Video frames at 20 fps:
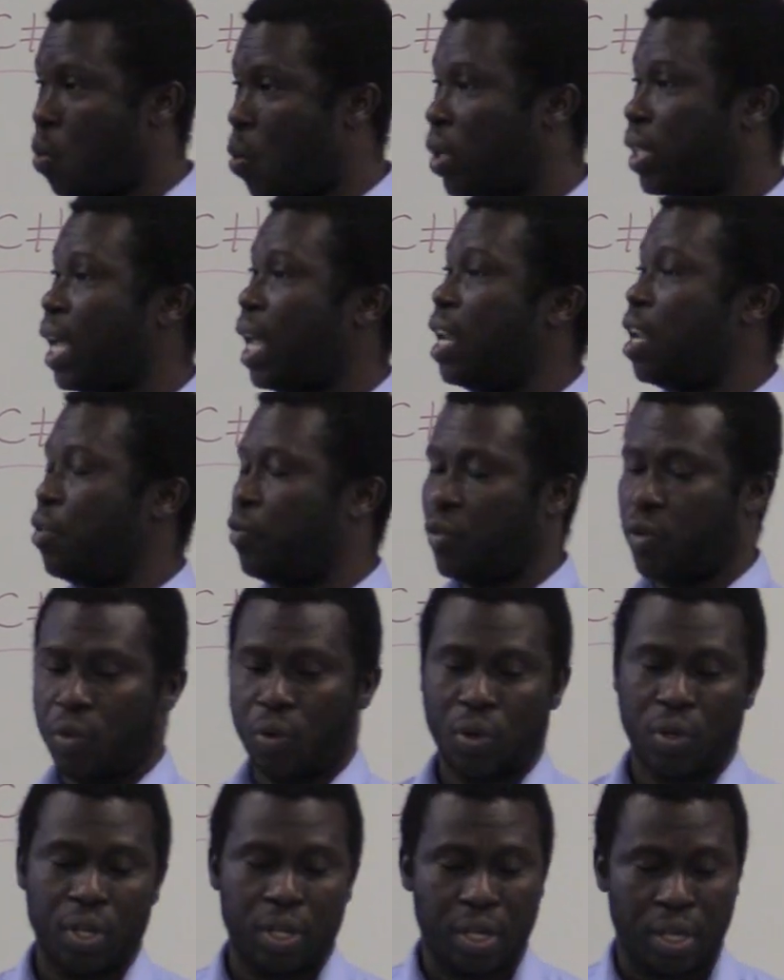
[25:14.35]
water
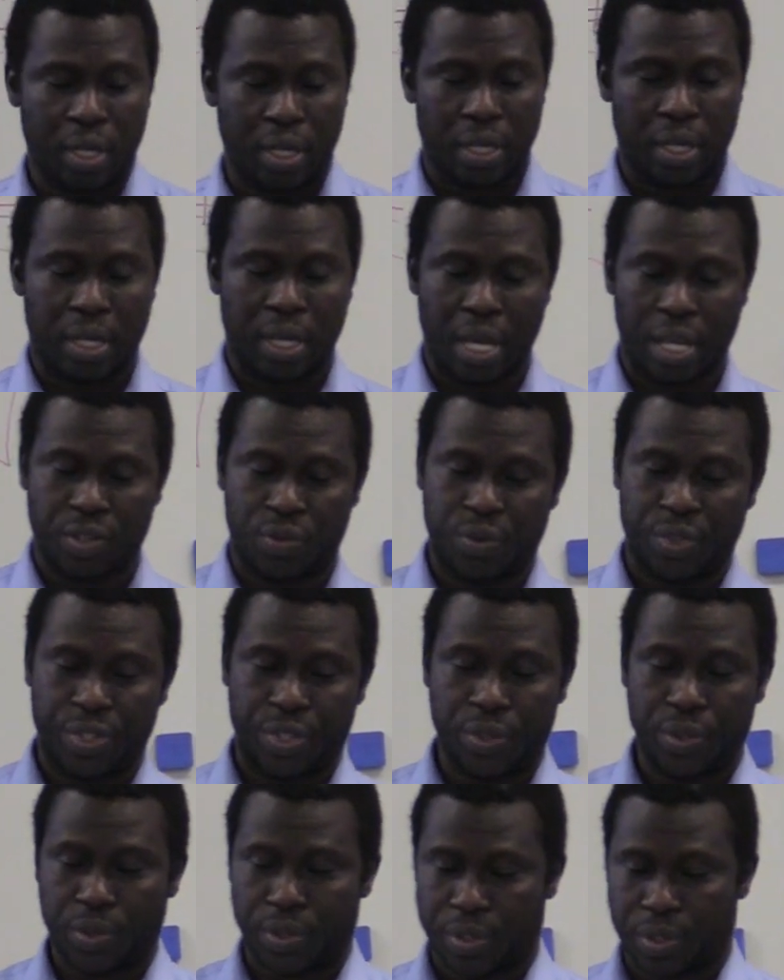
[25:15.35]
level has
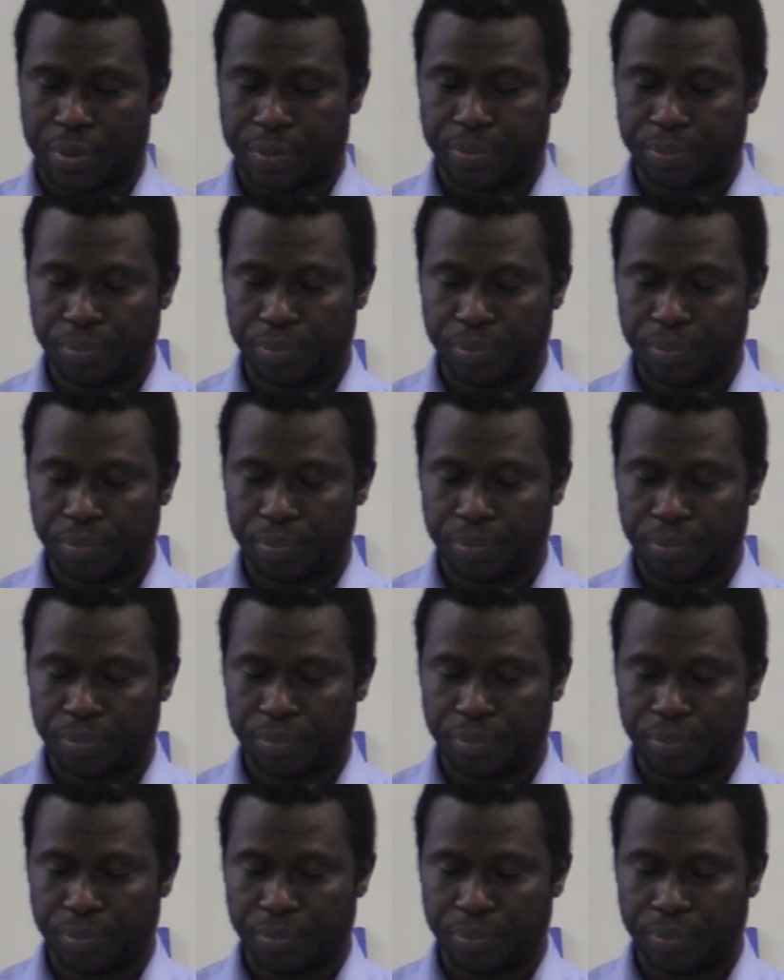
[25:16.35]
reduced.